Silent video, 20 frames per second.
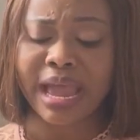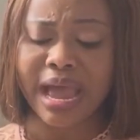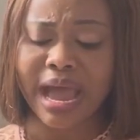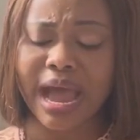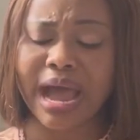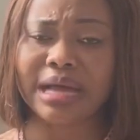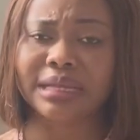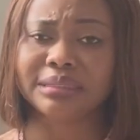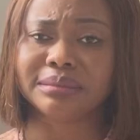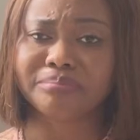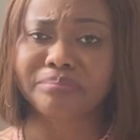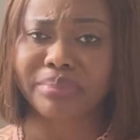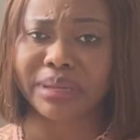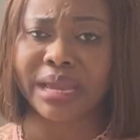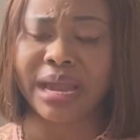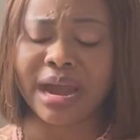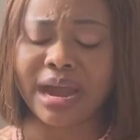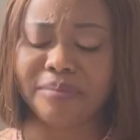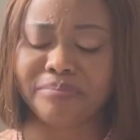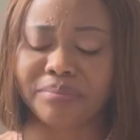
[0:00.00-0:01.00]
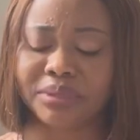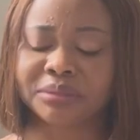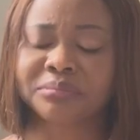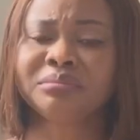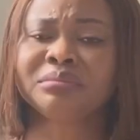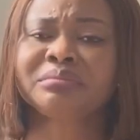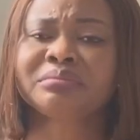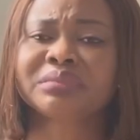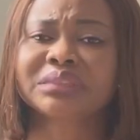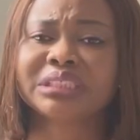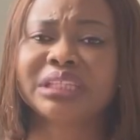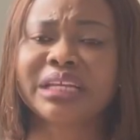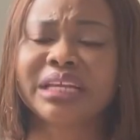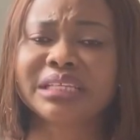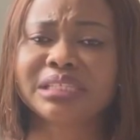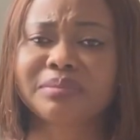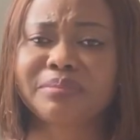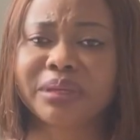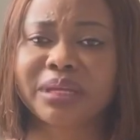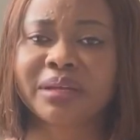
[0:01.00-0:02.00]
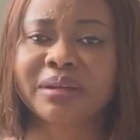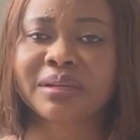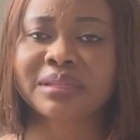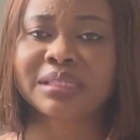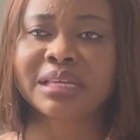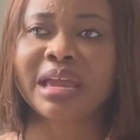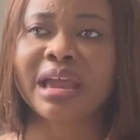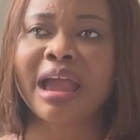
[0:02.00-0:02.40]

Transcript: and be happy, it's because